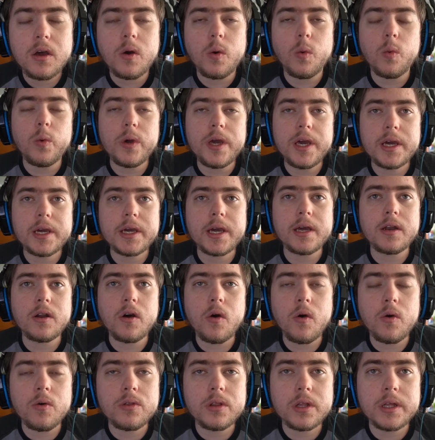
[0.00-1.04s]
We can
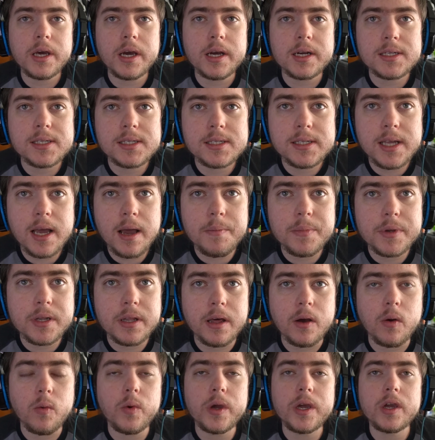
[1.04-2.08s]
only accept
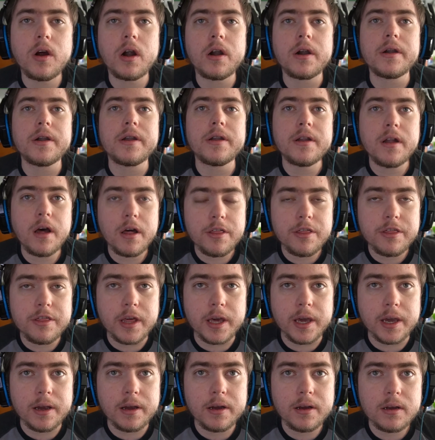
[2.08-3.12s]
that we are
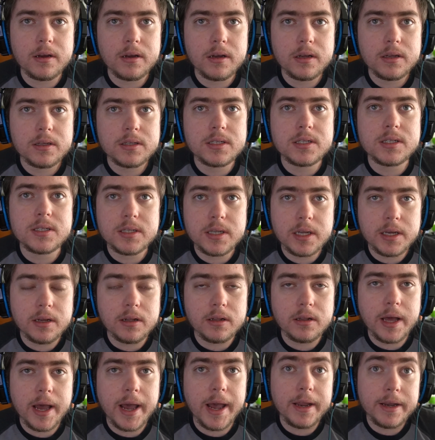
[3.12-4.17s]
nothing
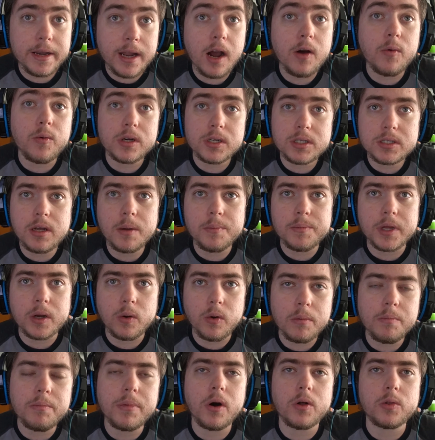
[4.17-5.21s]
still, and now we're something.
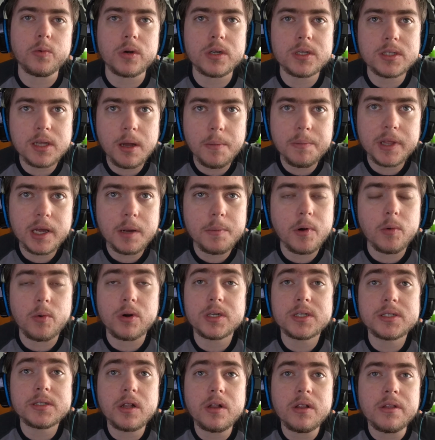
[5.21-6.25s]
We're both. We're something, but we're
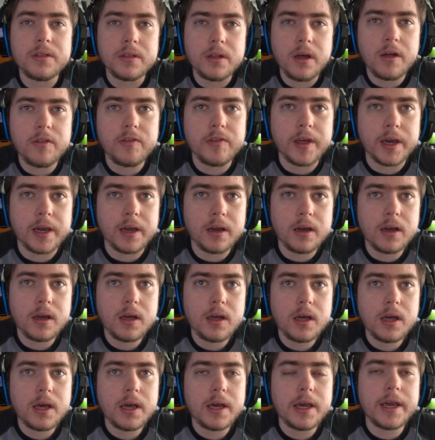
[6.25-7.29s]
still nothing
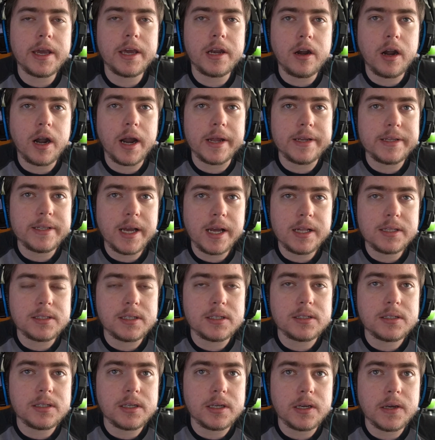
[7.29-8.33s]
in our
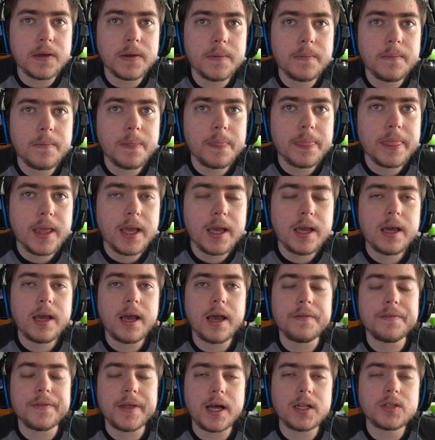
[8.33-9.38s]
identity.
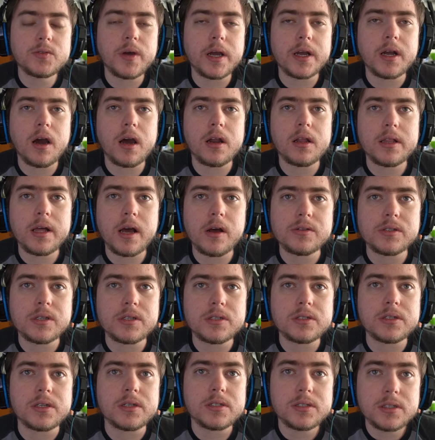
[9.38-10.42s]
And that's why God allows
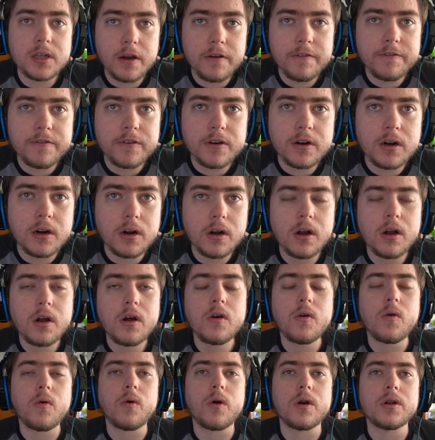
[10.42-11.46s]
us to suffer
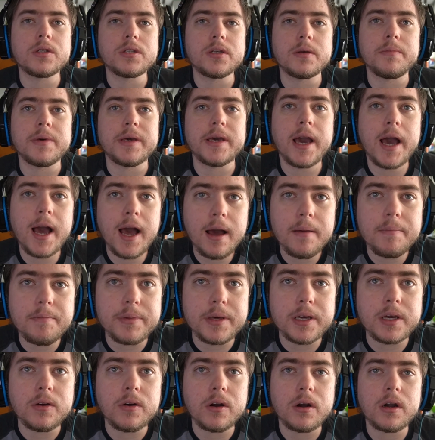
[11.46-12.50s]
or to be
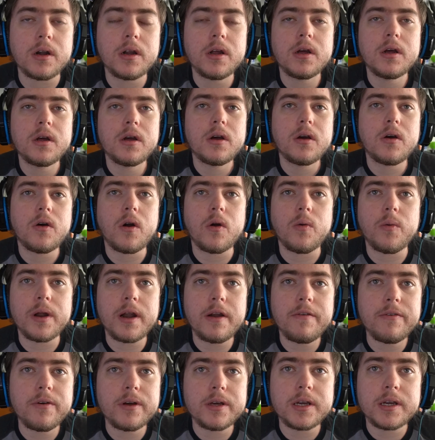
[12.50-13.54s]
happy or whatever.